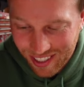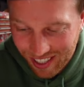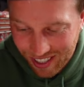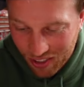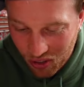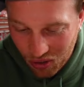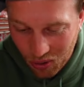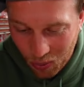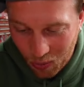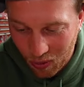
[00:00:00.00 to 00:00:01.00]
than I thought
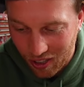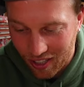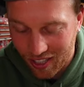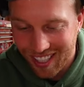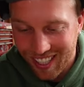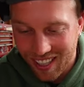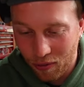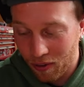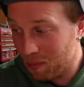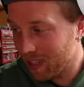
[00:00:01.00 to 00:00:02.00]
it would work. The
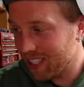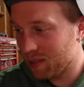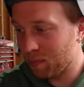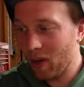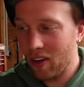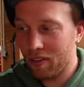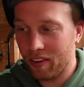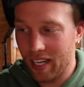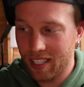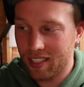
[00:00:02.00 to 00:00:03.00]
fitment is
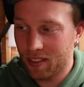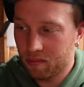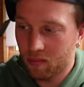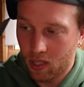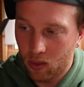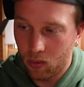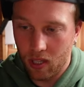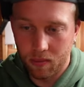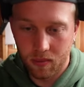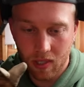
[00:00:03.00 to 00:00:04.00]
perfect.
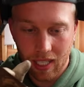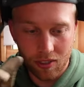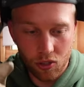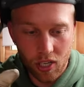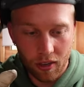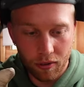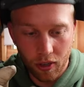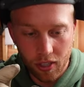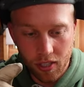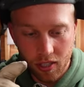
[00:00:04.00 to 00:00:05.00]
Well, let's check
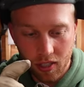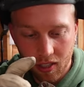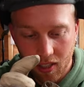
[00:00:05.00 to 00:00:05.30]
first.